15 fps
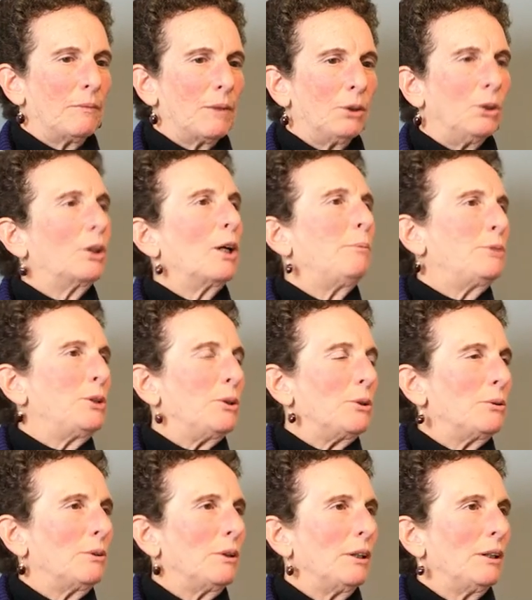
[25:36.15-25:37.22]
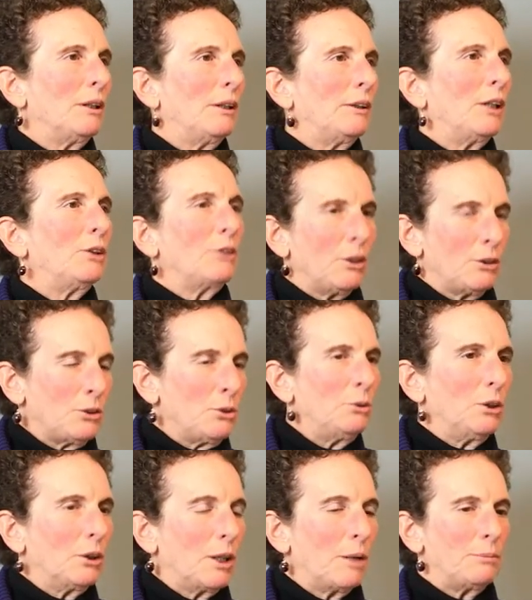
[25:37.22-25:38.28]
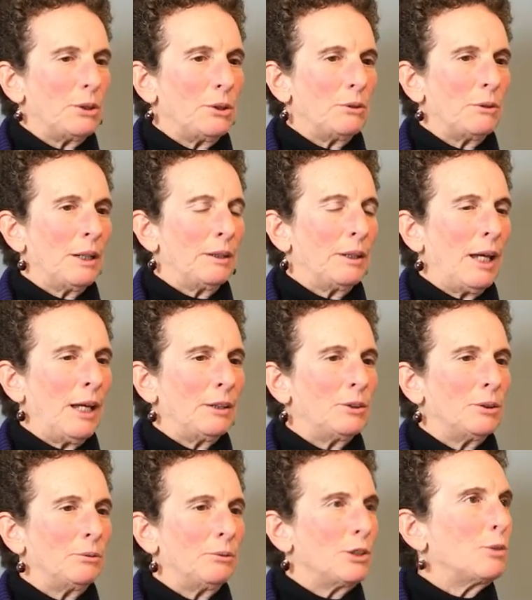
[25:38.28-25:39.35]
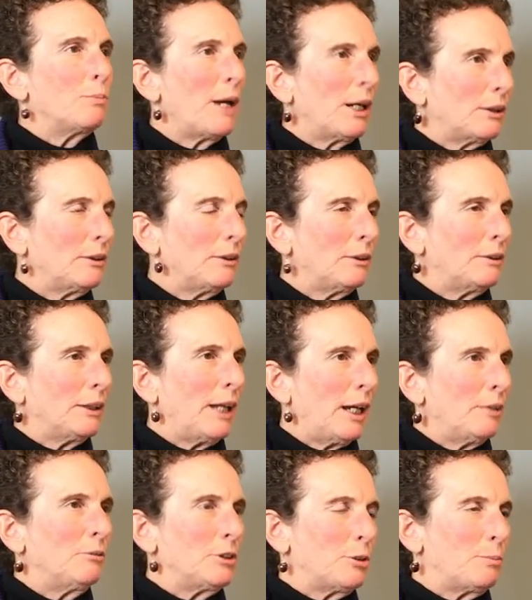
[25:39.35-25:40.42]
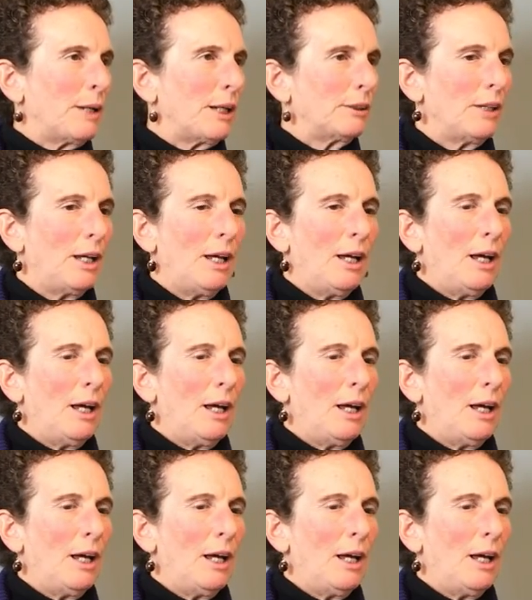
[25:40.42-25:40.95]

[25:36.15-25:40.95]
look up to you, that do look up to you, and to gain respect.